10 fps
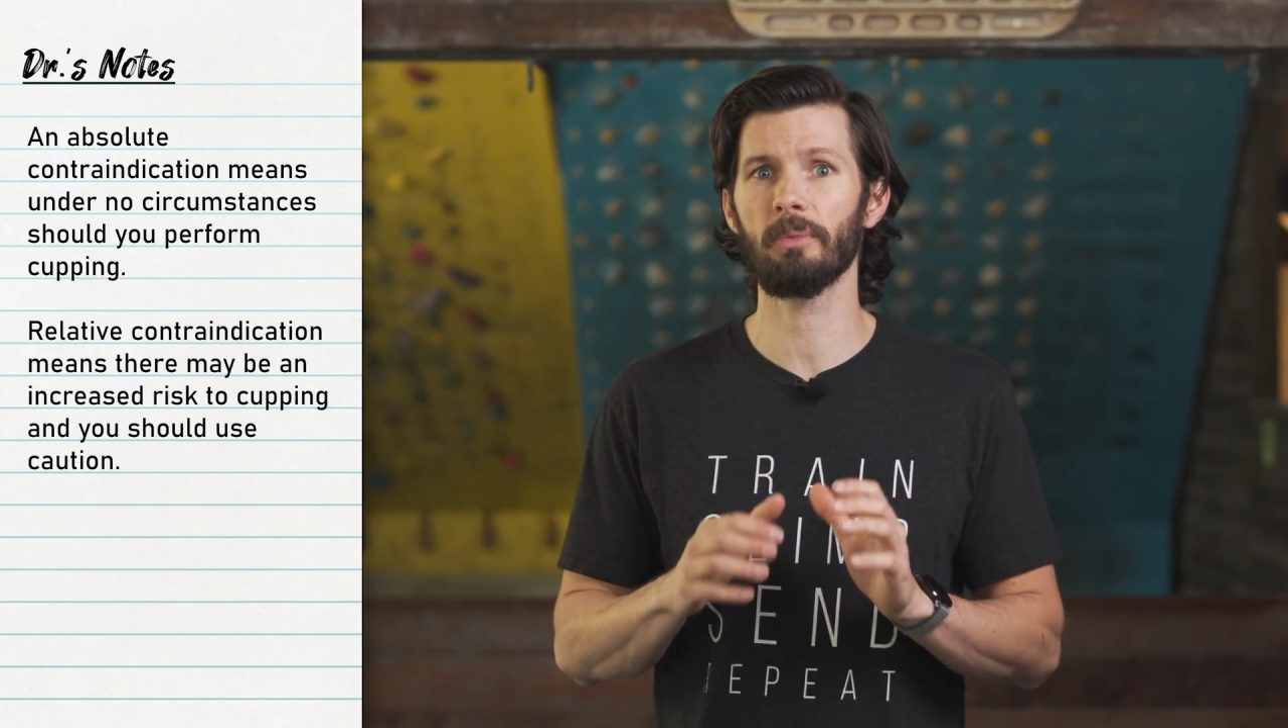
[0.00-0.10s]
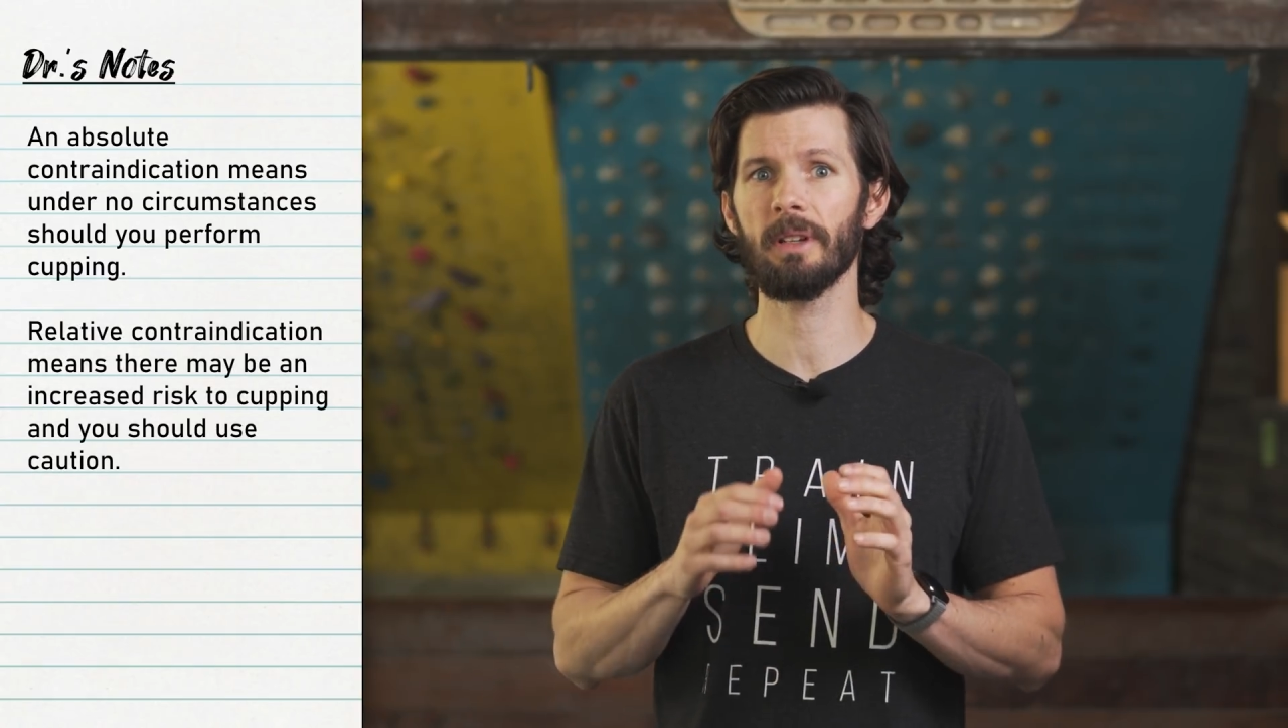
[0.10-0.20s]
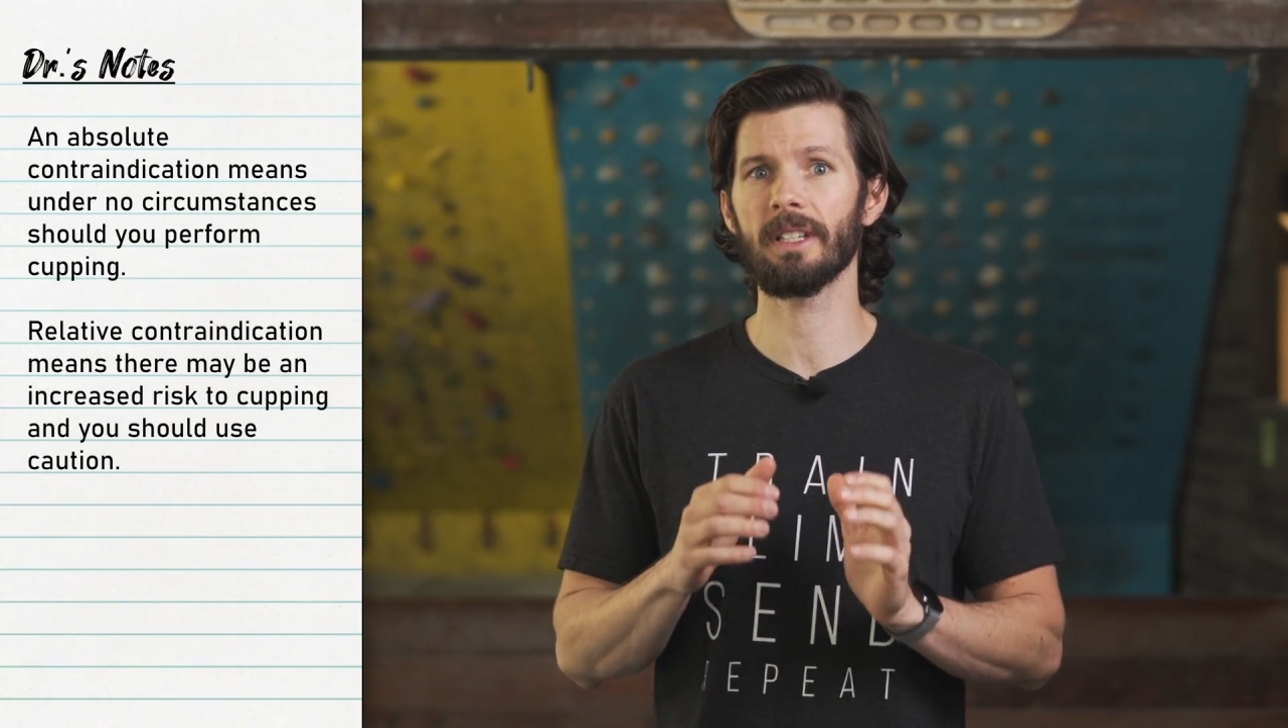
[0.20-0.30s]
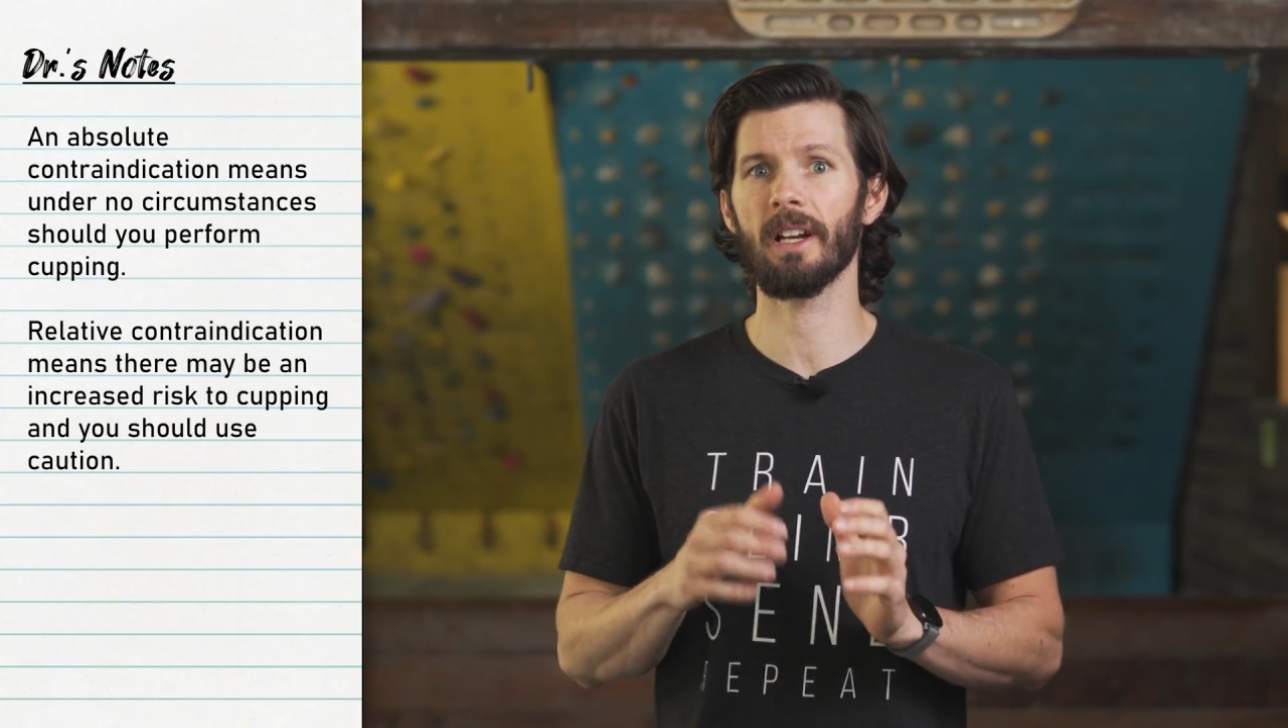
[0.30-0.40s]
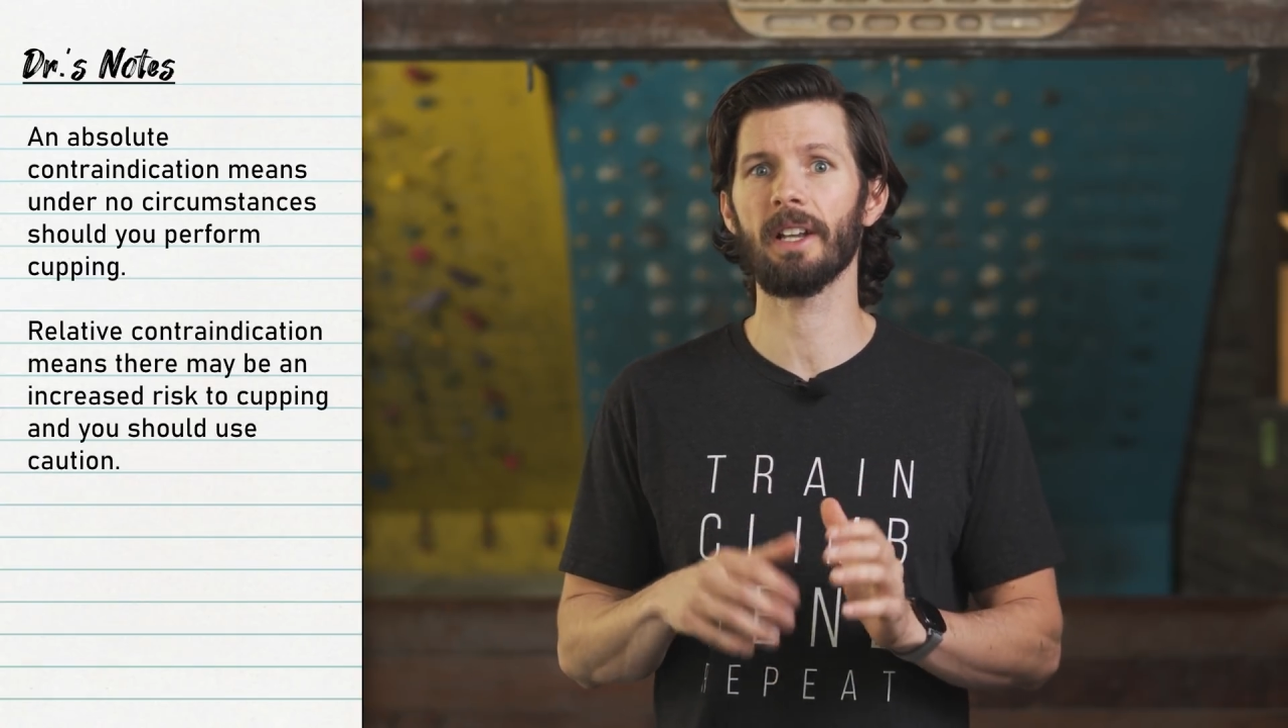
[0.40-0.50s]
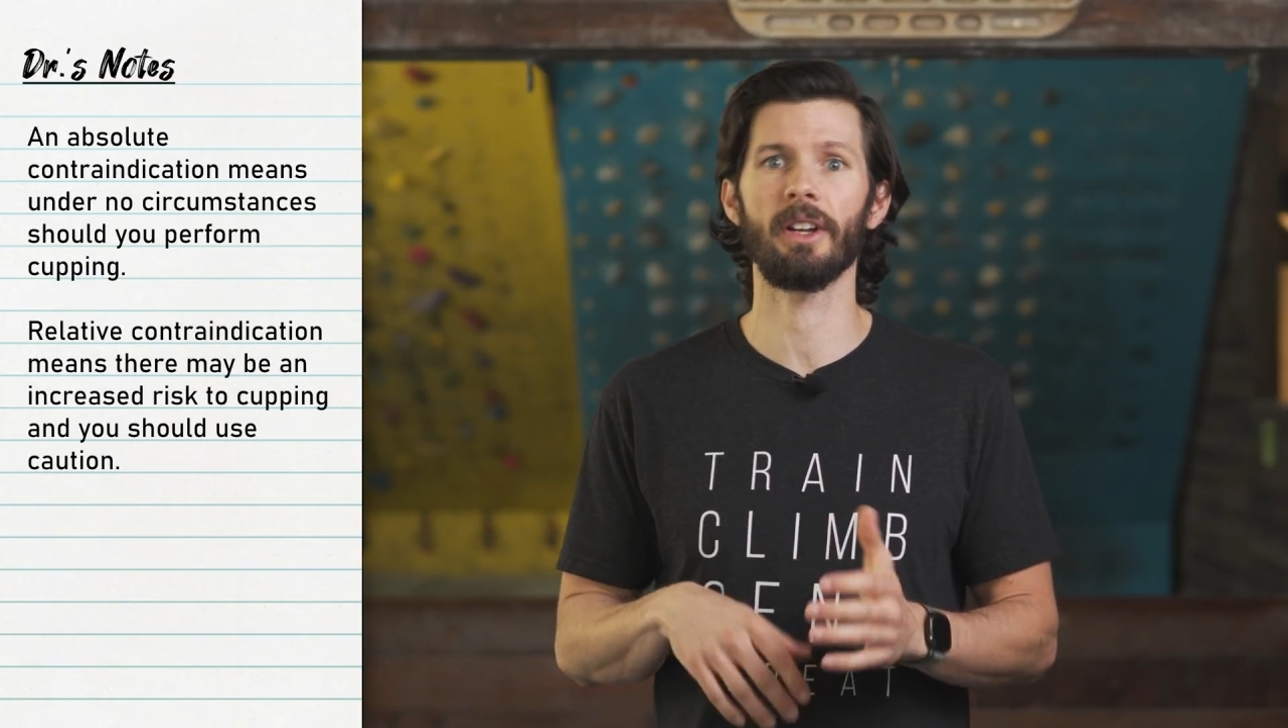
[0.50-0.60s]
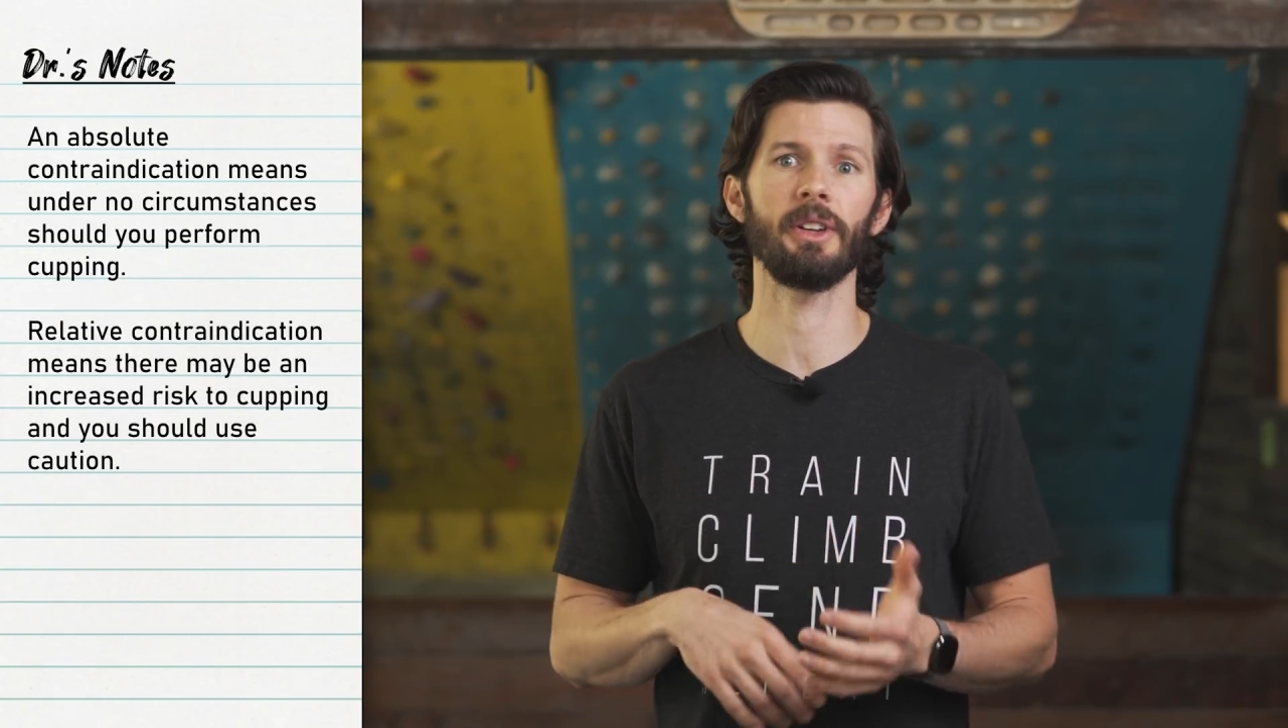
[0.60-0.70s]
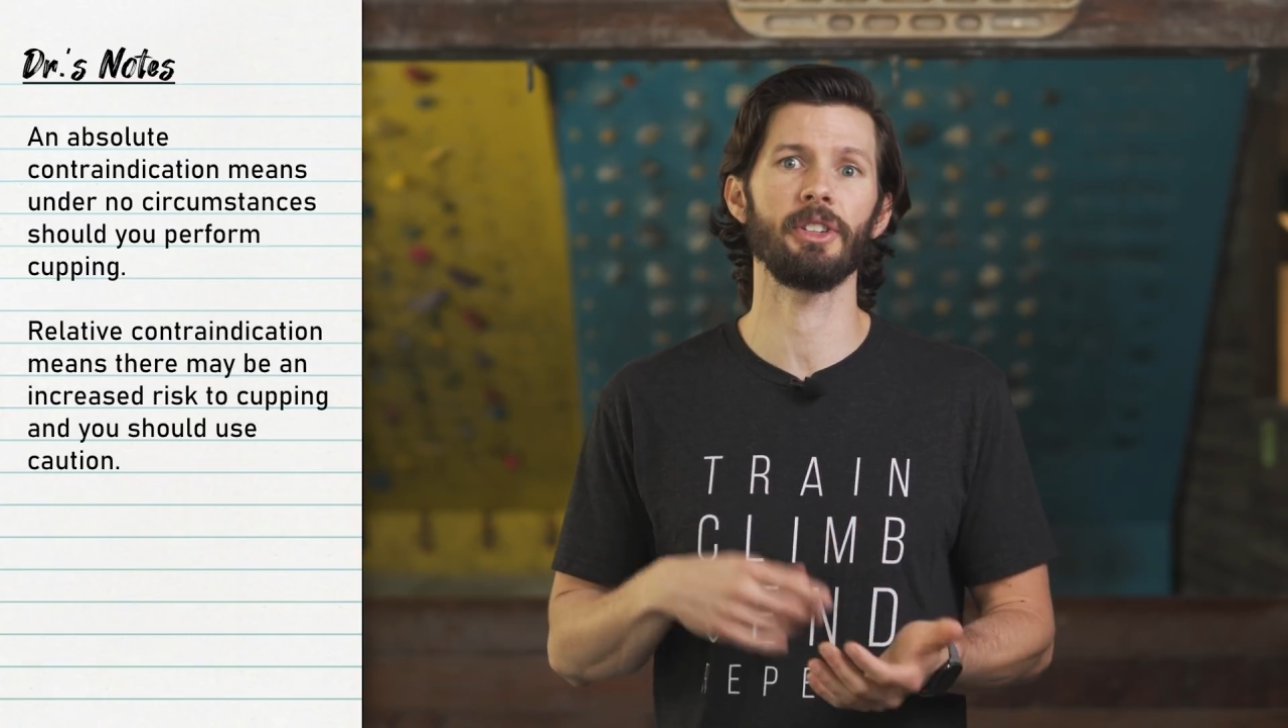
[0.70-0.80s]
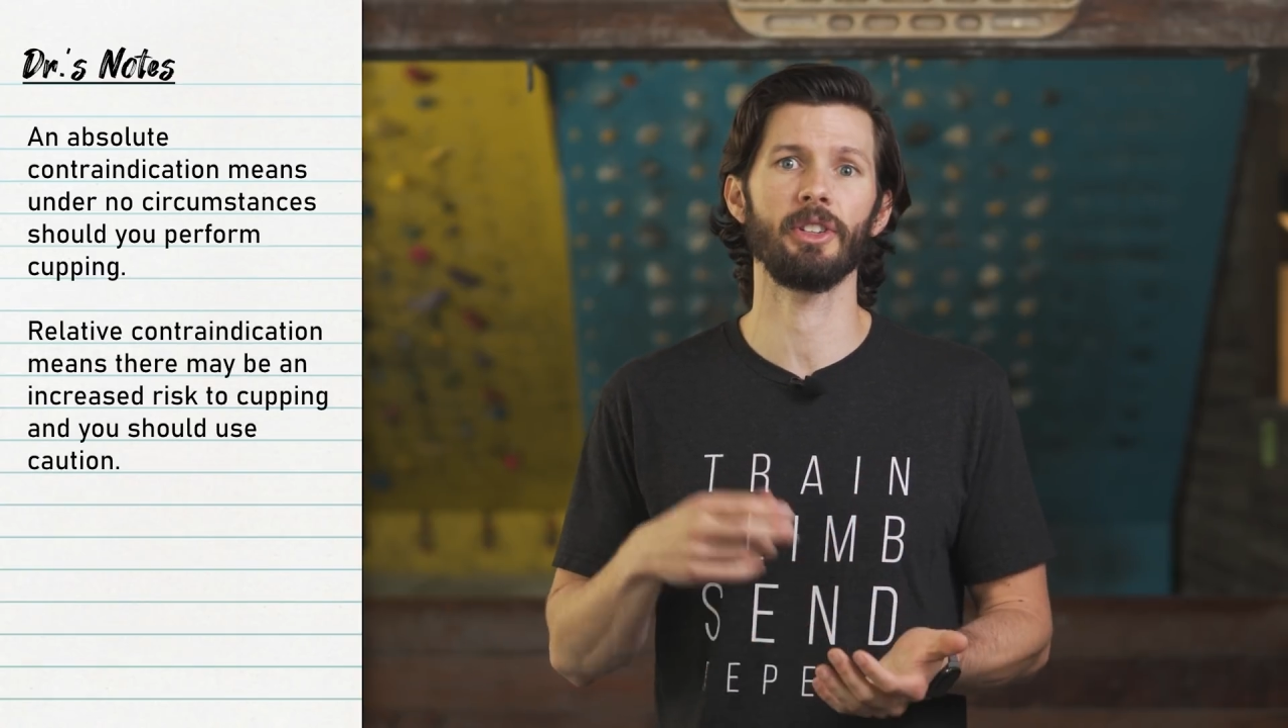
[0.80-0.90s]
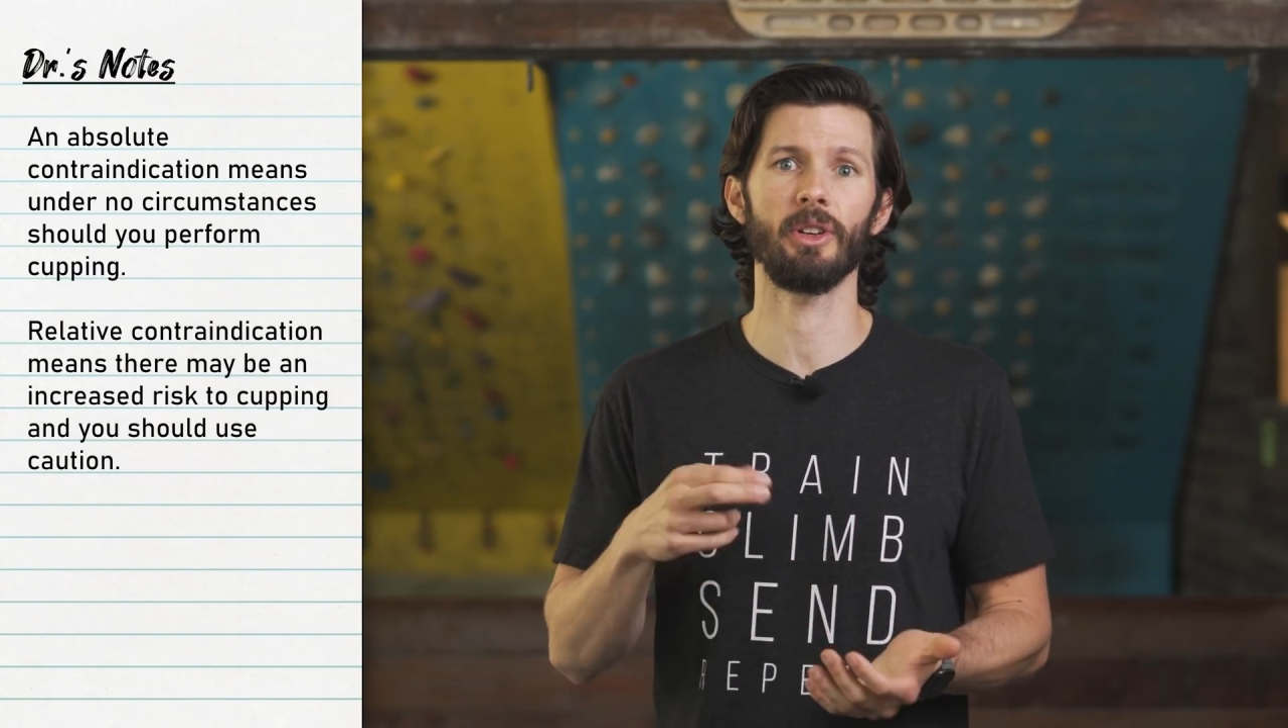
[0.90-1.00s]
be done
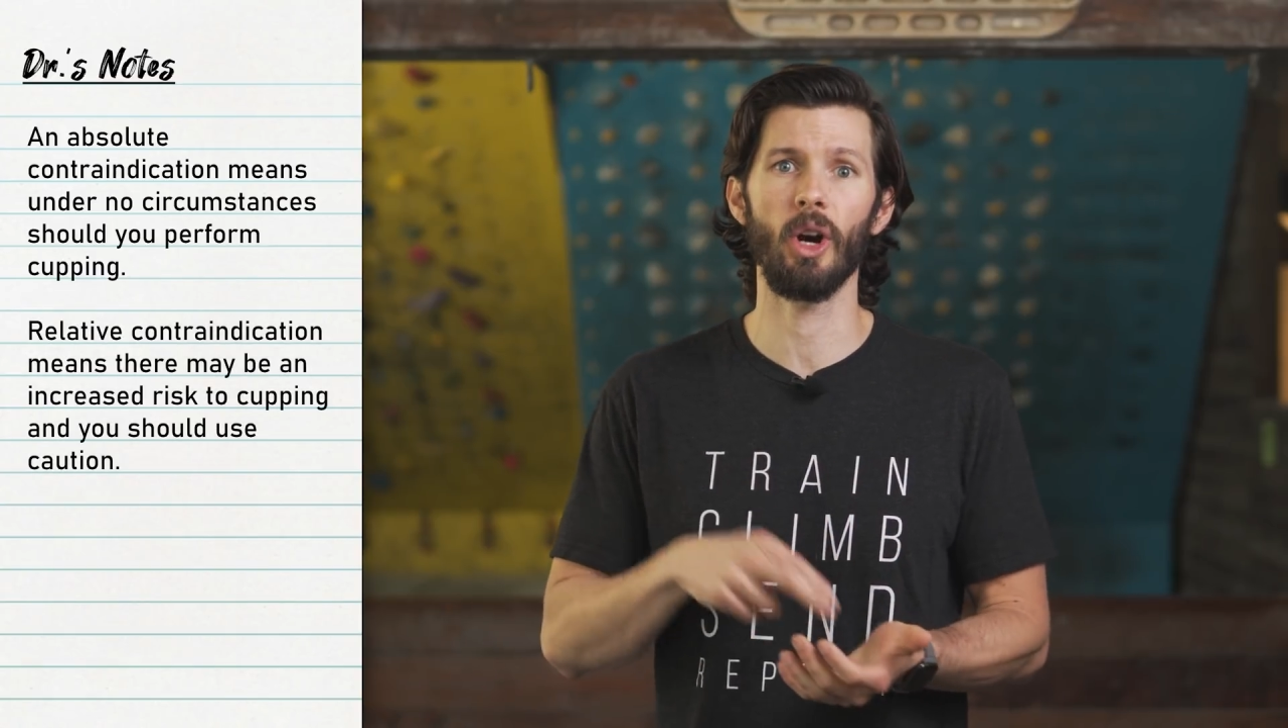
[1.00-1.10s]
under your